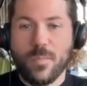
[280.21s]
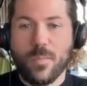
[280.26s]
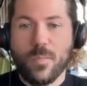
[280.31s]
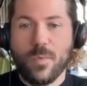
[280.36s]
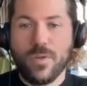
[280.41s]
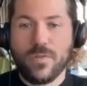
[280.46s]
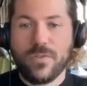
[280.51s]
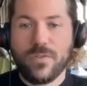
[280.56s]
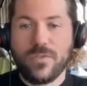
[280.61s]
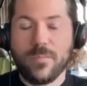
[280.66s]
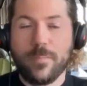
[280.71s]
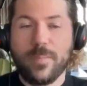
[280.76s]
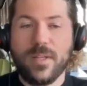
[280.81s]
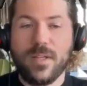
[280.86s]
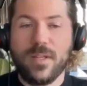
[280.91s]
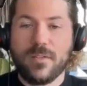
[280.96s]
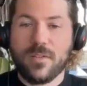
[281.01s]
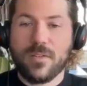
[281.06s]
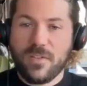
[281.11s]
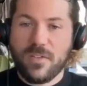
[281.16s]
was to
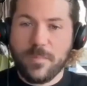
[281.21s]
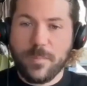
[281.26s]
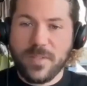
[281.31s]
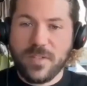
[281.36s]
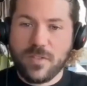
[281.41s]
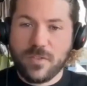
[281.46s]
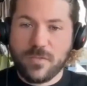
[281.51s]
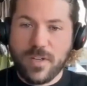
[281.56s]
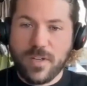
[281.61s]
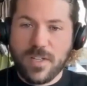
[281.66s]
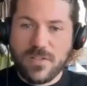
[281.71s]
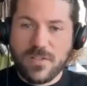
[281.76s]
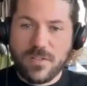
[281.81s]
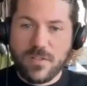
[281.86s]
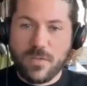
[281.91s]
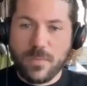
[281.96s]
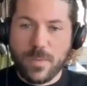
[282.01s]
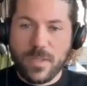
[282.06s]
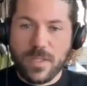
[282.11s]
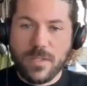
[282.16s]
build custom
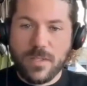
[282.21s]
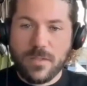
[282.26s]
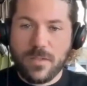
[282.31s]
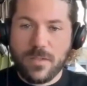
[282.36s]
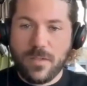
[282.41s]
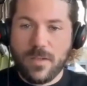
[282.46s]
integrations with